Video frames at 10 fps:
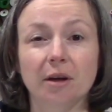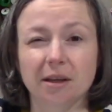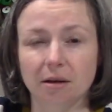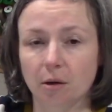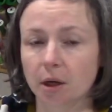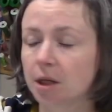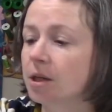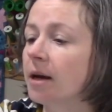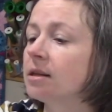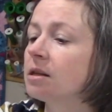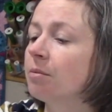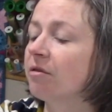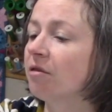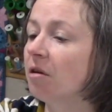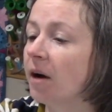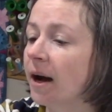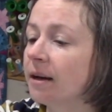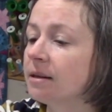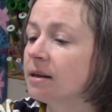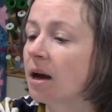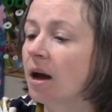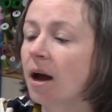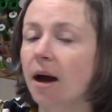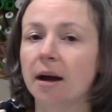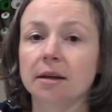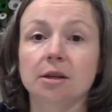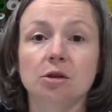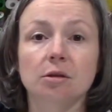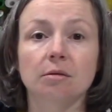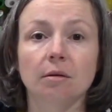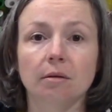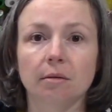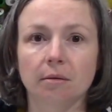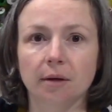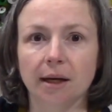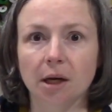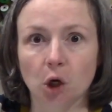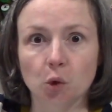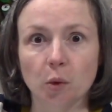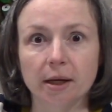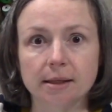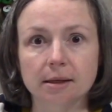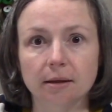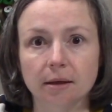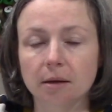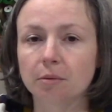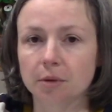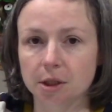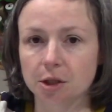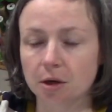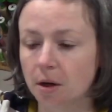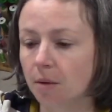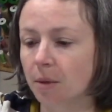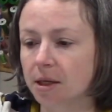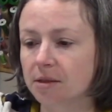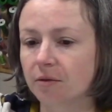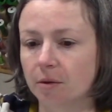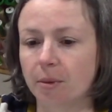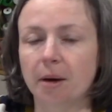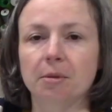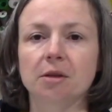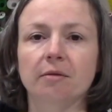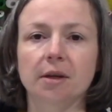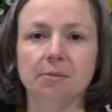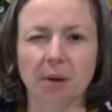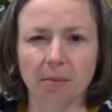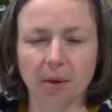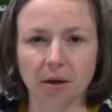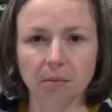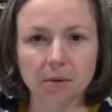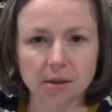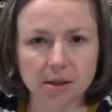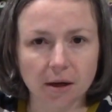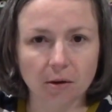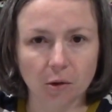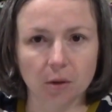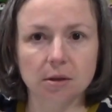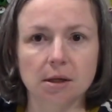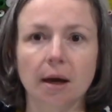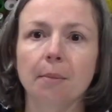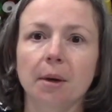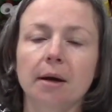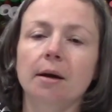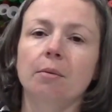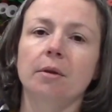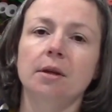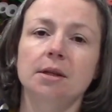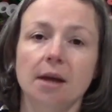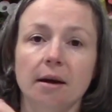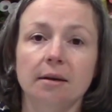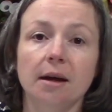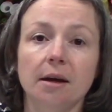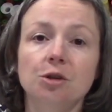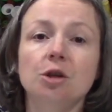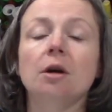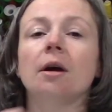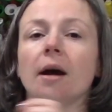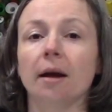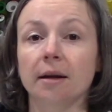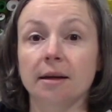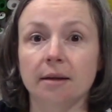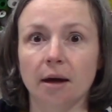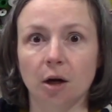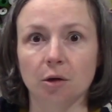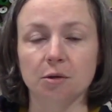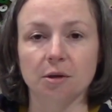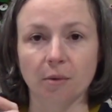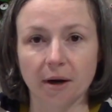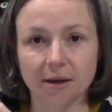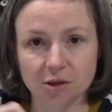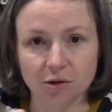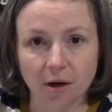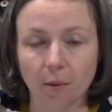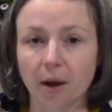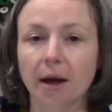I did a quick test beforehand, and it doesn't like glue instantly, which means for the purpose of these paint by numbers style quilts that I make with the turned edge, I need that glue to work straight away.